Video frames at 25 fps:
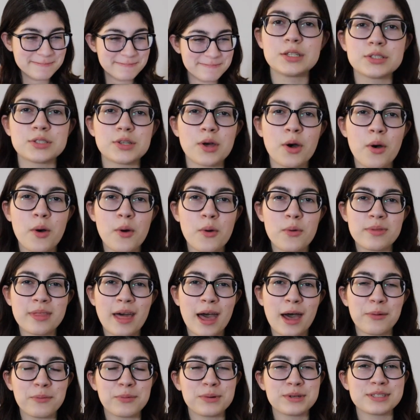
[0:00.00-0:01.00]
So
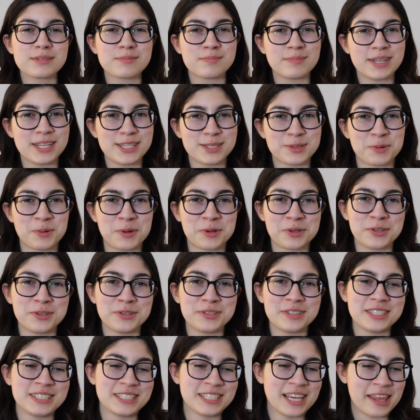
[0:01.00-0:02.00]
that was Maze Runner,
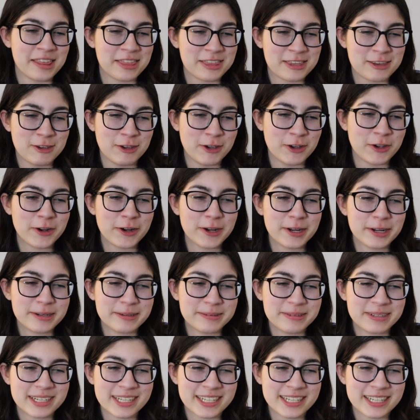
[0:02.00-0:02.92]
The Death Cure.